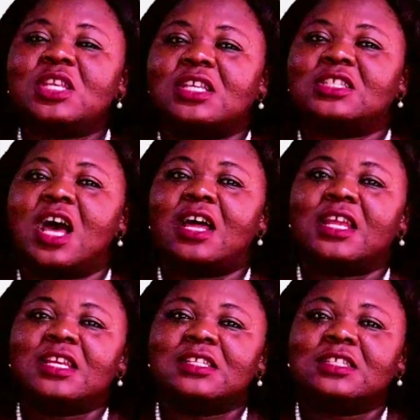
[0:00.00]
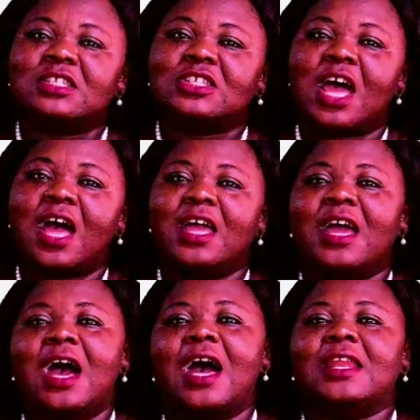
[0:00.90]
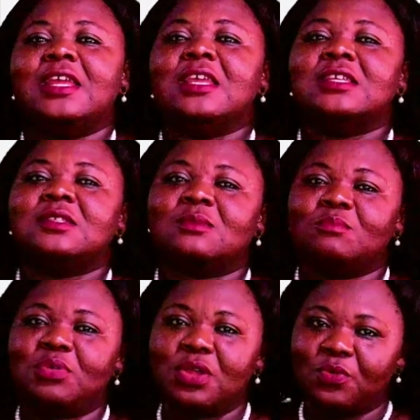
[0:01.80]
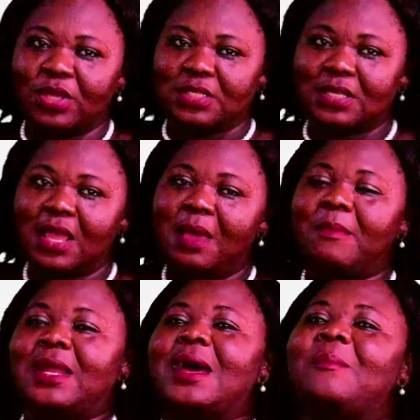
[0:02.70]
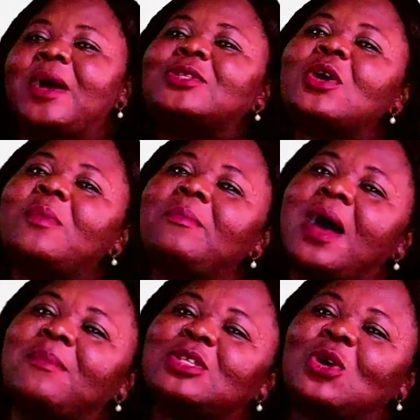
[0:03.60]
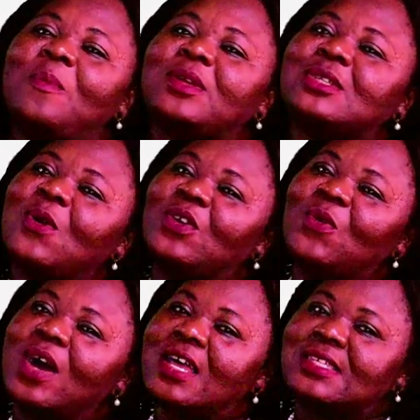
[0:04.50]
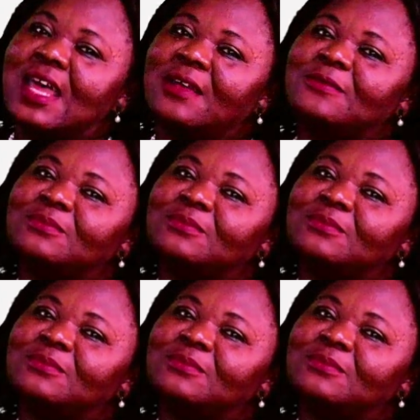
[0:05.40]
the child and his teacher and his parent. Madam Pacho, me mama say opesa o de okasa.